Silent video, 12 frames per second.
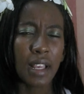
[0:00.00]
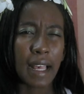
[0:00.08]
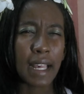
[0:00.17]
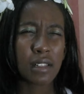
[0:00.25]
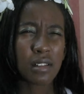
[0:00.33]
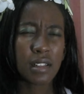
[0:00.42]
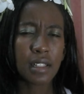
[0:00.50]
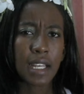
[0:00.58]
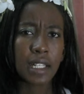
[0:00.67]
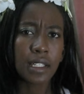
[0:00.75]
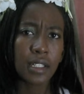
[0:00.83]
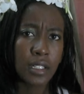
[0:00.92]
I think
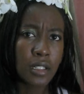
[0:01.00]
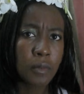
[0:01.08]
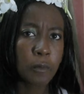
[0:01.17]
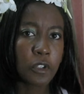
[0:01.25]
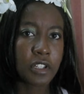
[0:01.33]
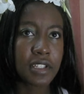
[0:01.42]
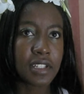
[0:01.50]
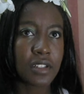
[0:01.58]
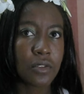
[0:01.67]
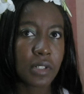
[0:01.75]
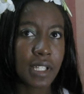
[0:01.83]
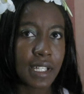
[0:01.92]
I did it pretty
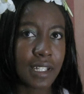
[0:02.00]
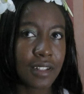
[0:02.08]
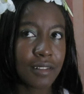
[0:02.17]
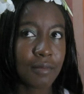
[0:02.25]
okay.